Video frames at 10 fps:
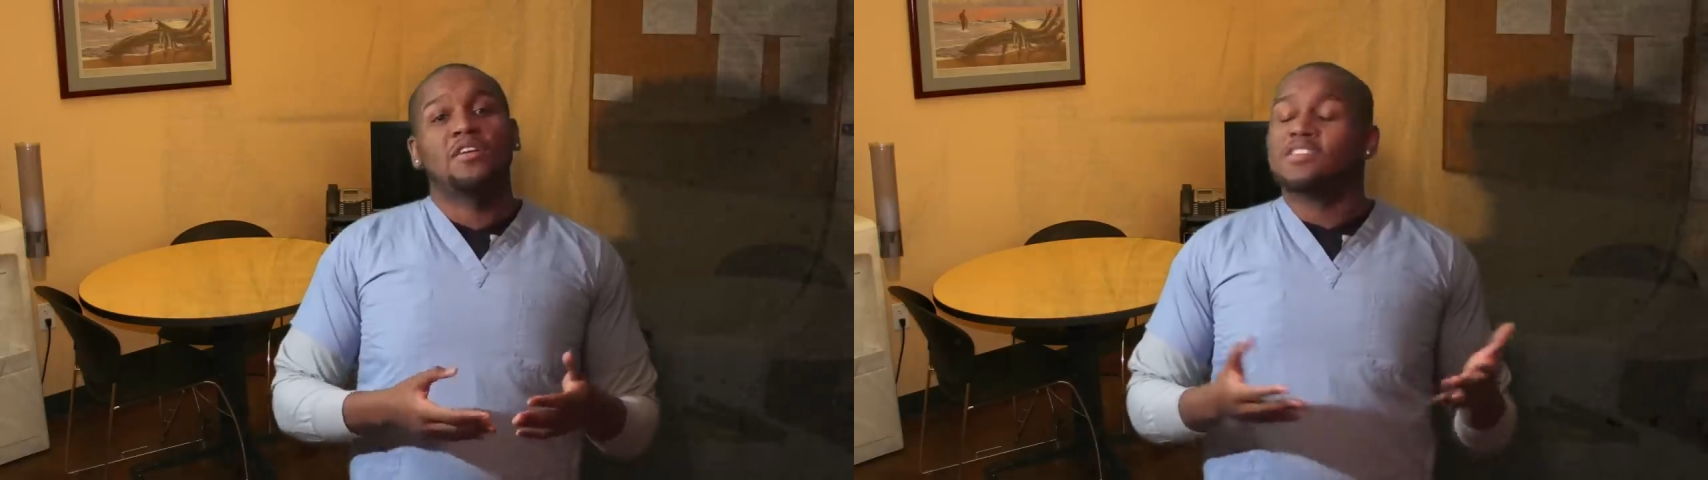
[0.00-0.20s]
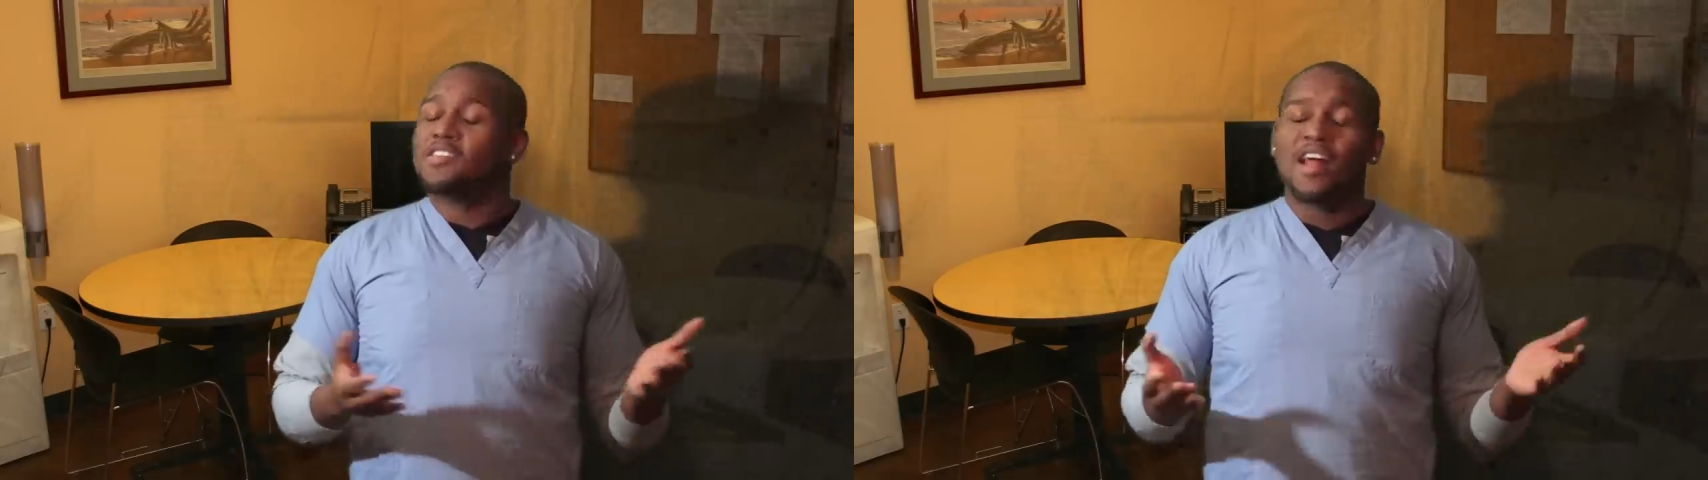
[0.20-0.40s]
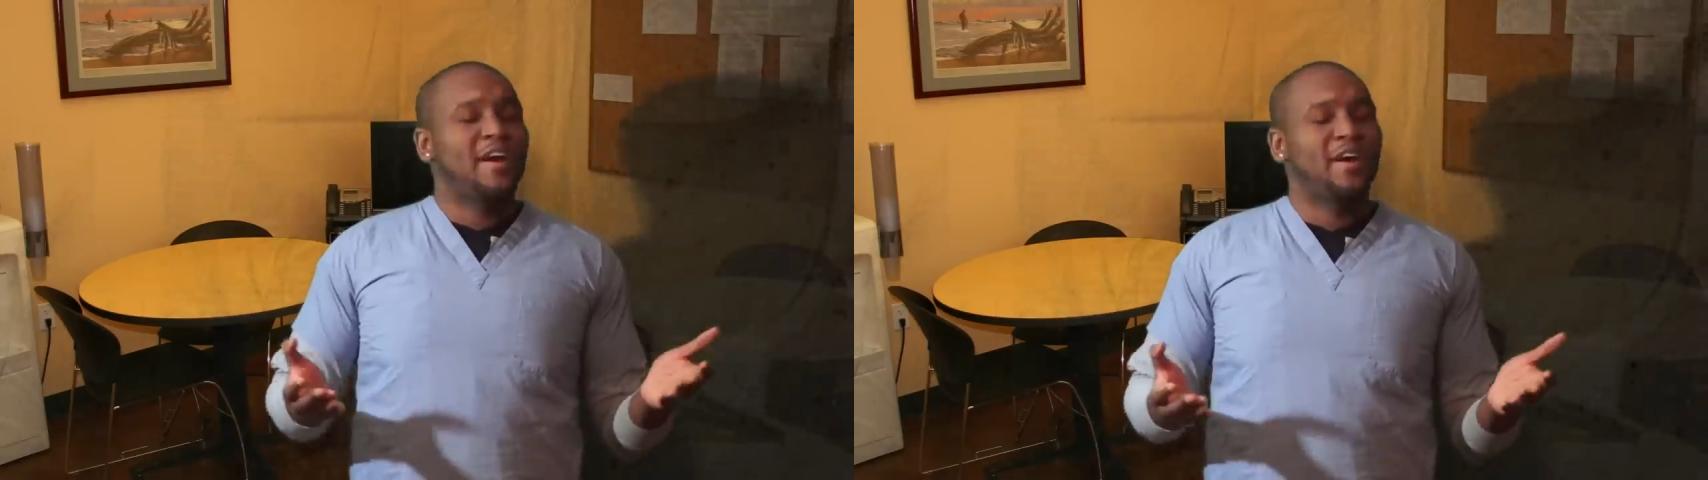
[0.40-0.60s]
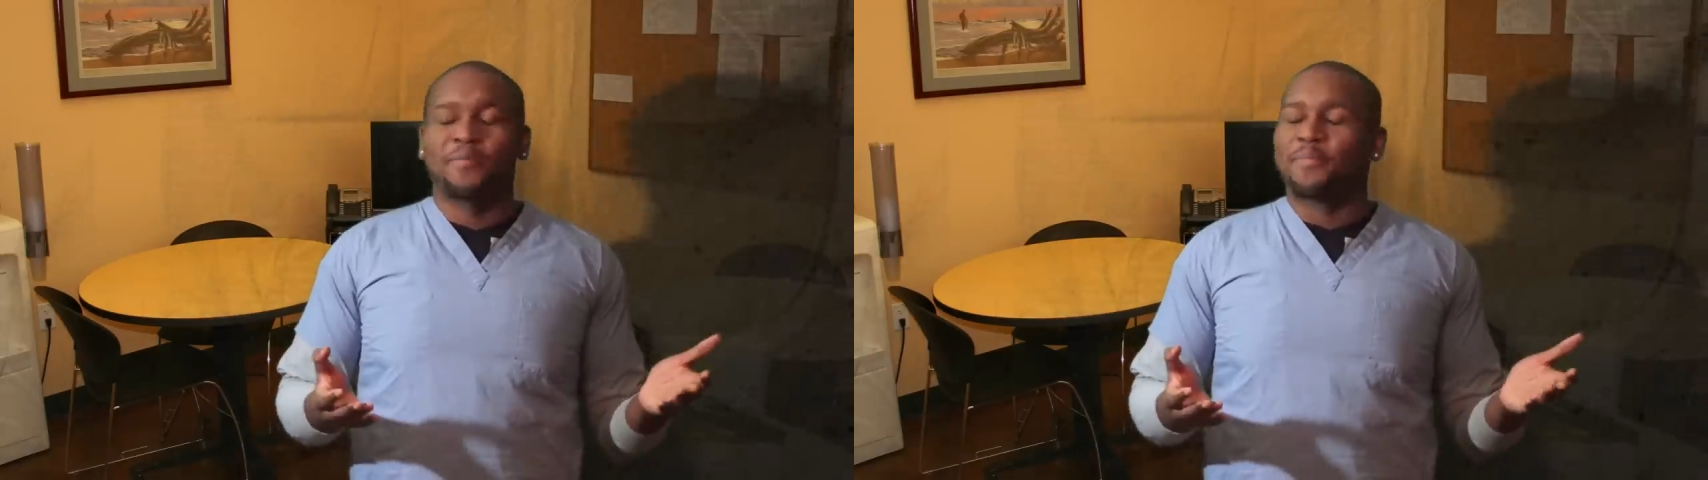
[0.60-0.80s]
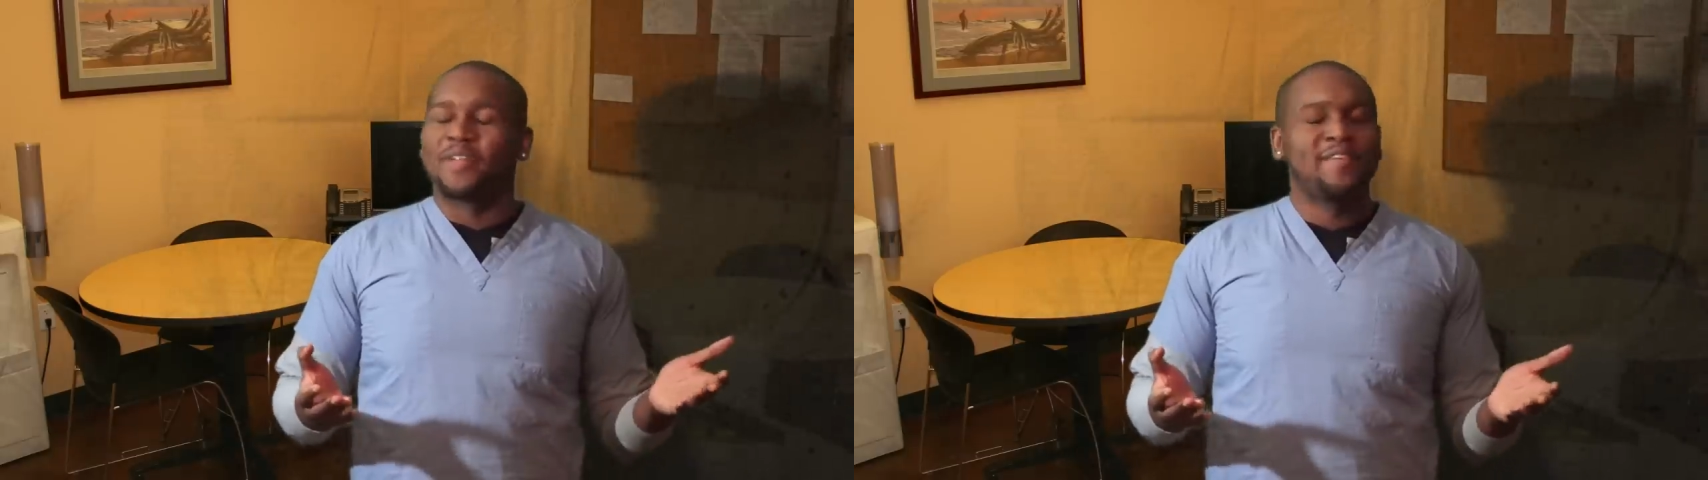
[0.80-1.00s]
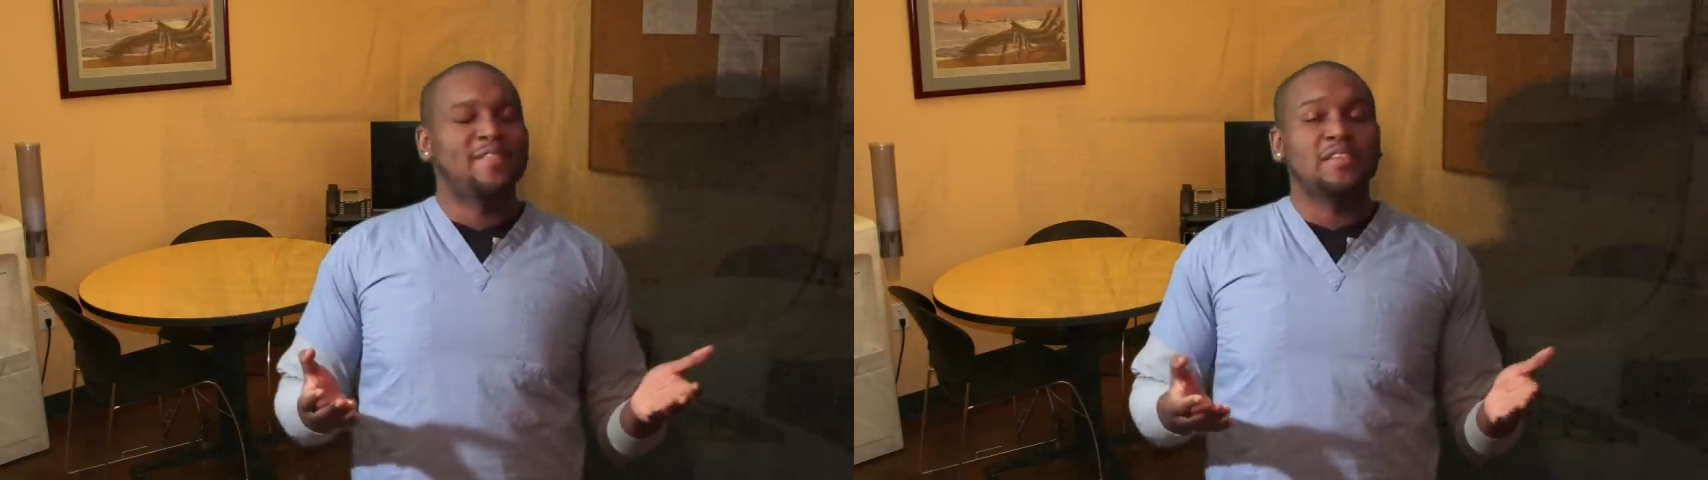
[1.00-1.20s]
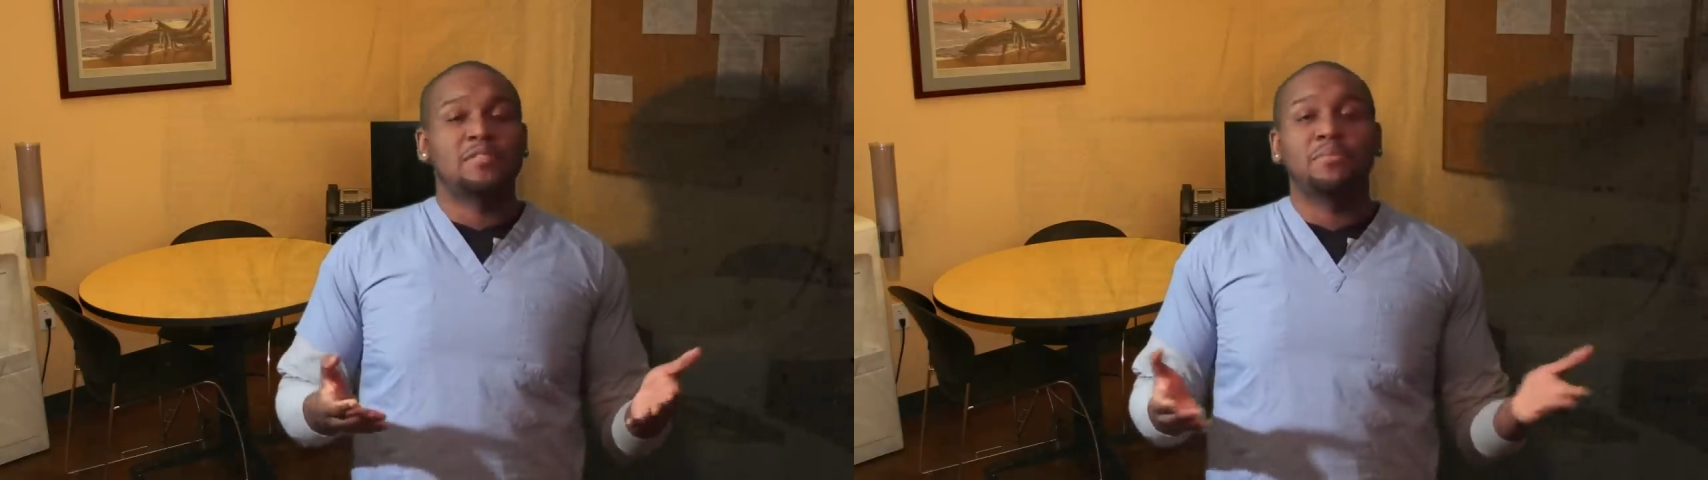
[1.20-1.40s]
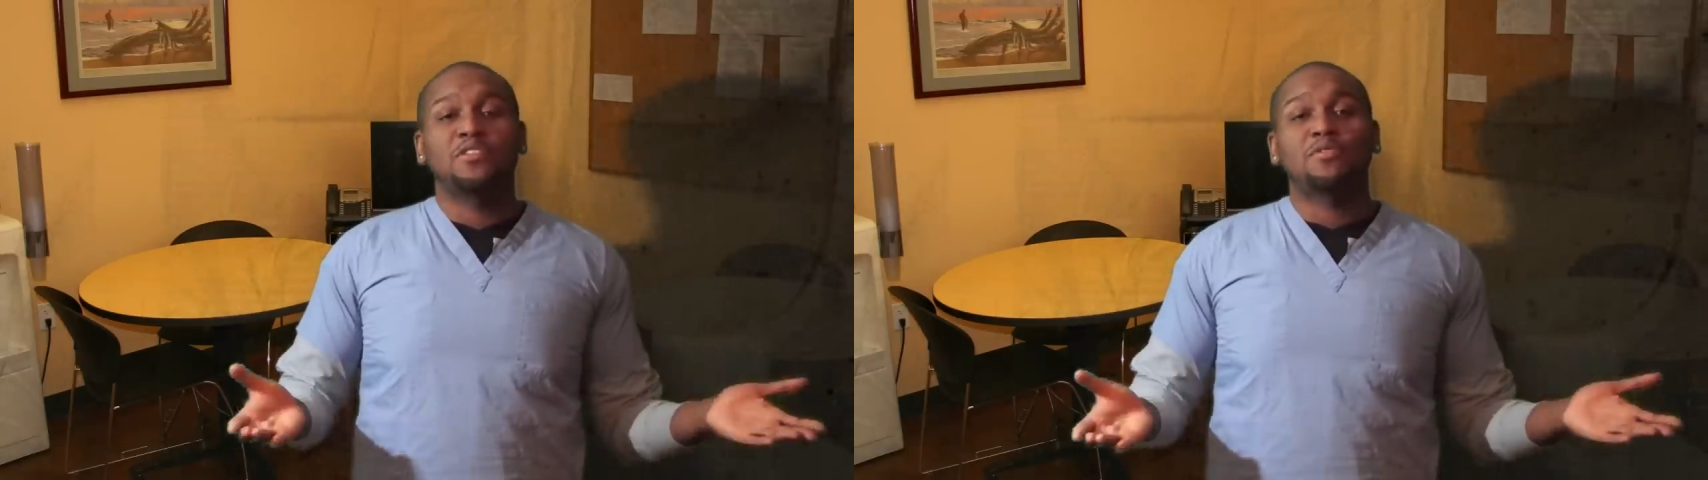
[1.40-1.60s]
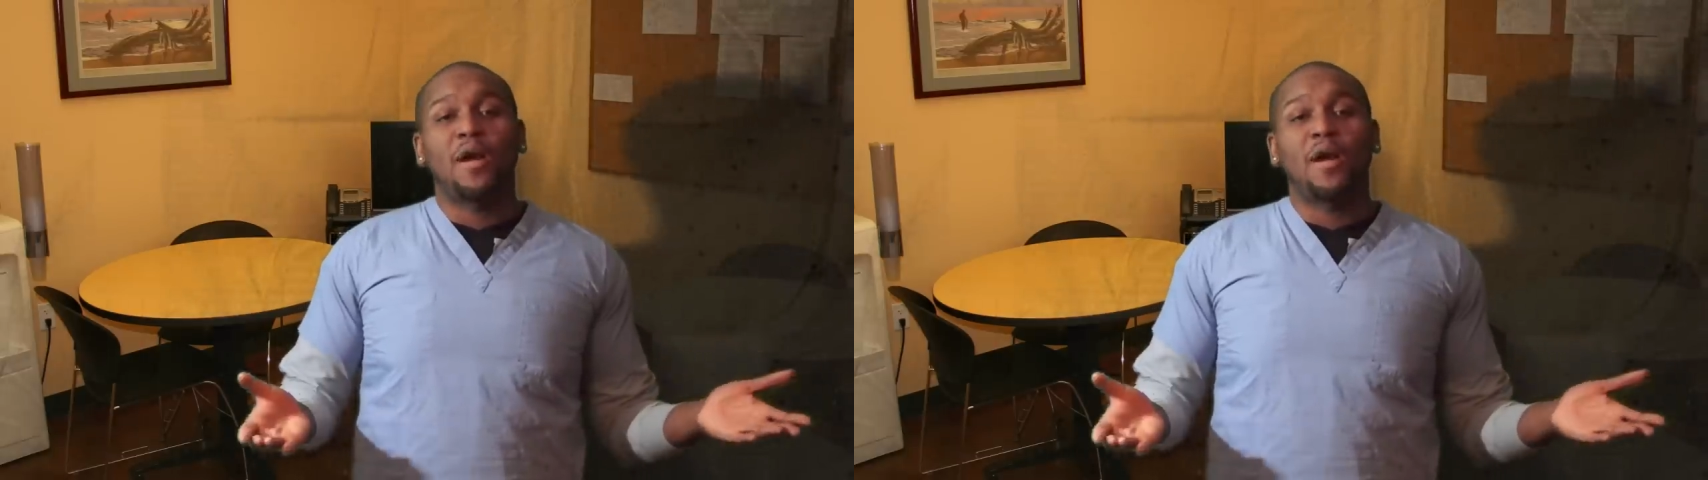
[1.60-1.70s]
You're not going to believe this. Mr.